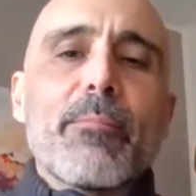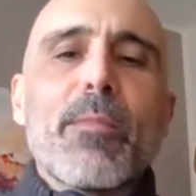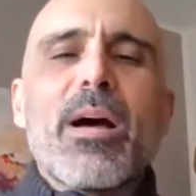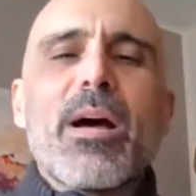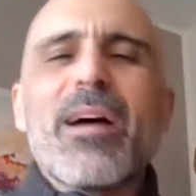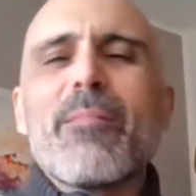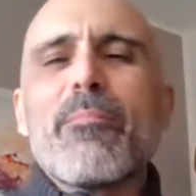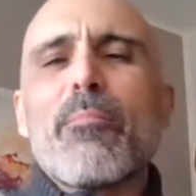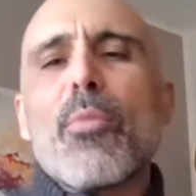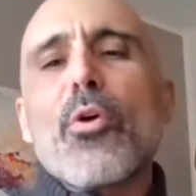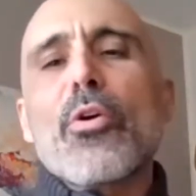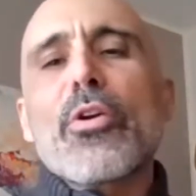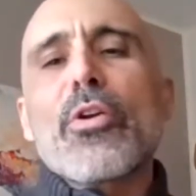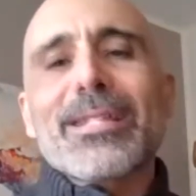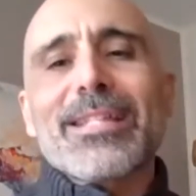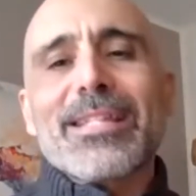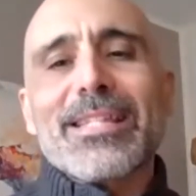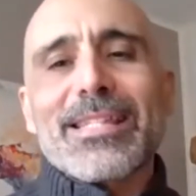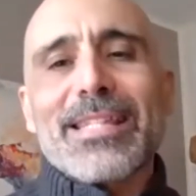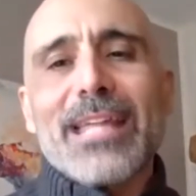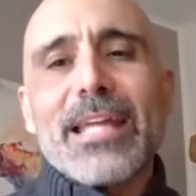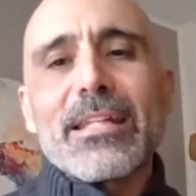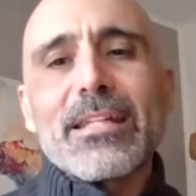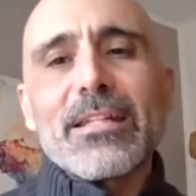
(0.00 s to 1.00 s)
a more
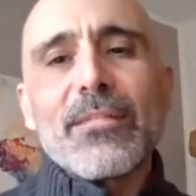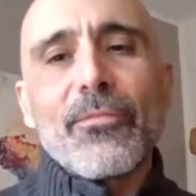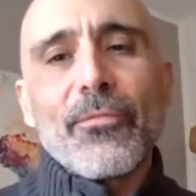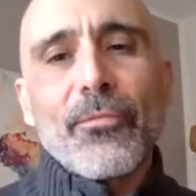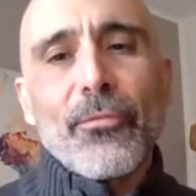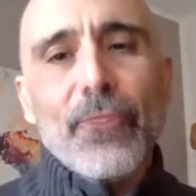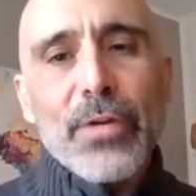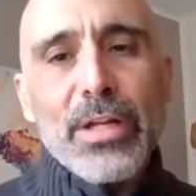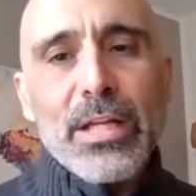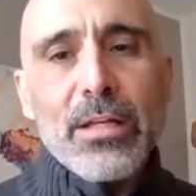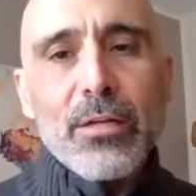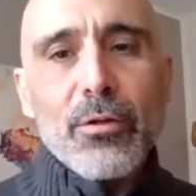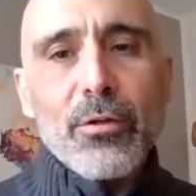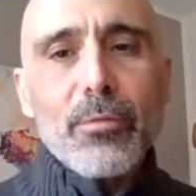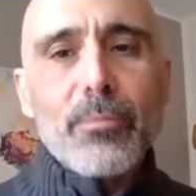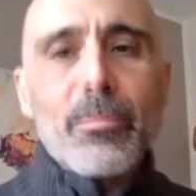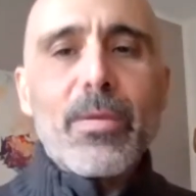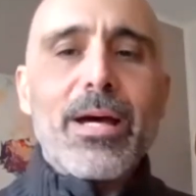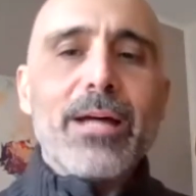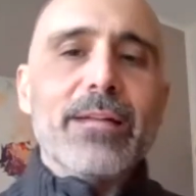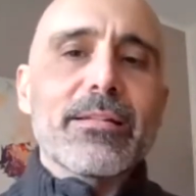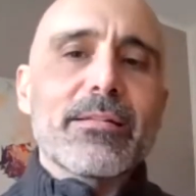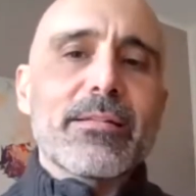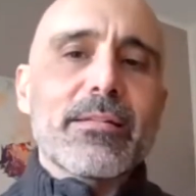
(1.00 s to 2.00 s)
extended
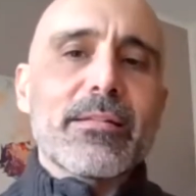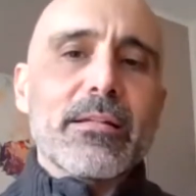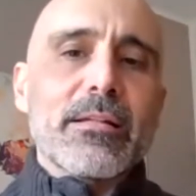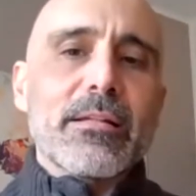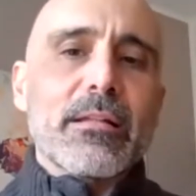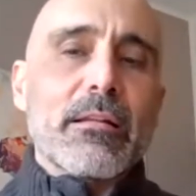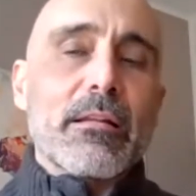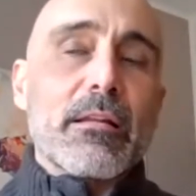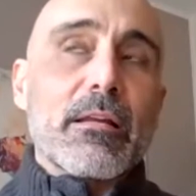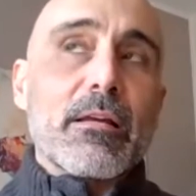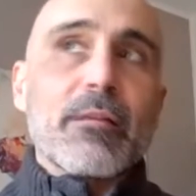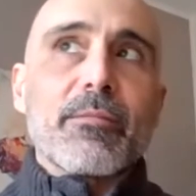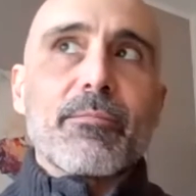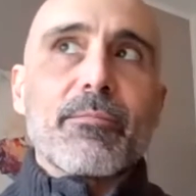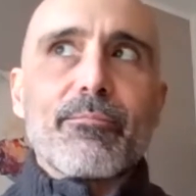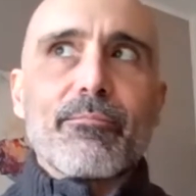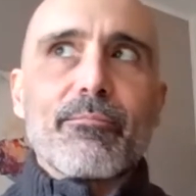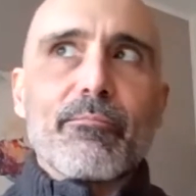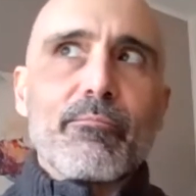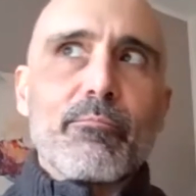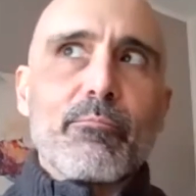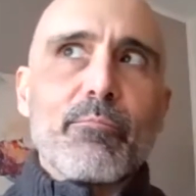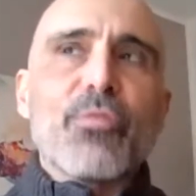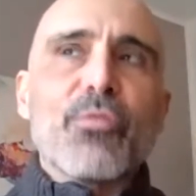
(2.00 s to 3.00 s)
freedom until
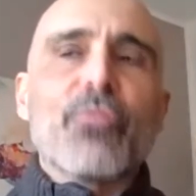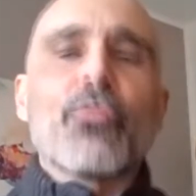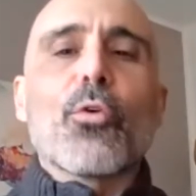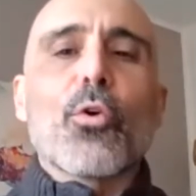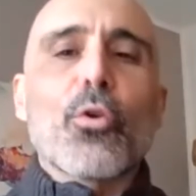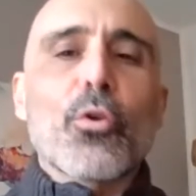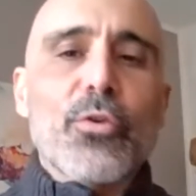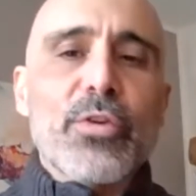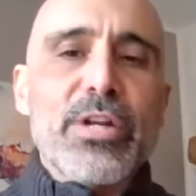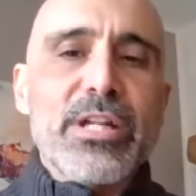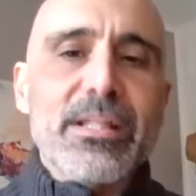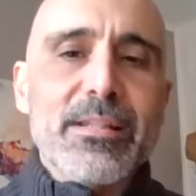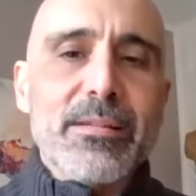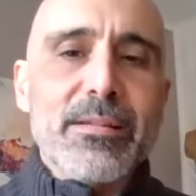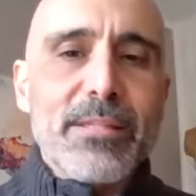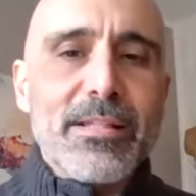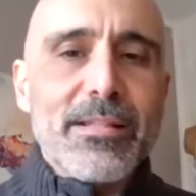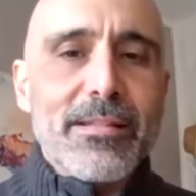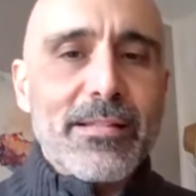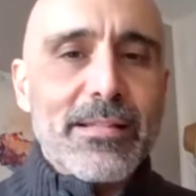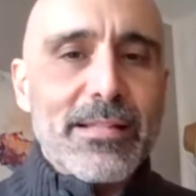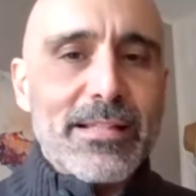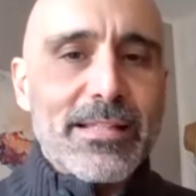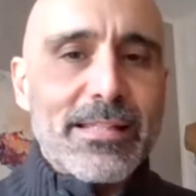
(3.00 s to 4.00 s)
before
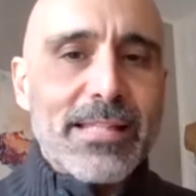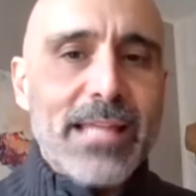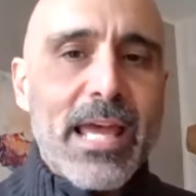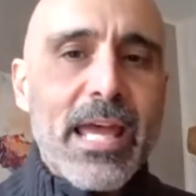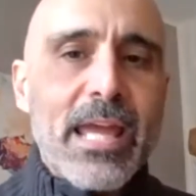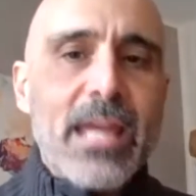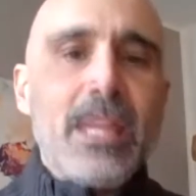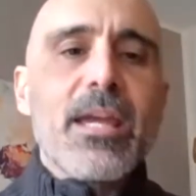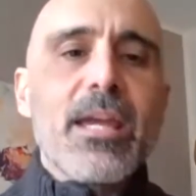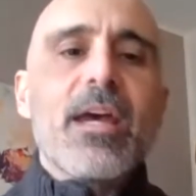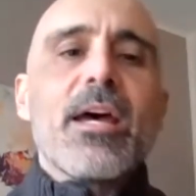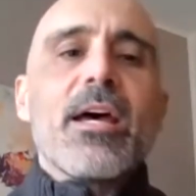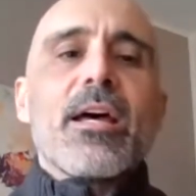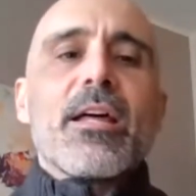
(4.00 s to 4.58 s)
Christmas, let's say.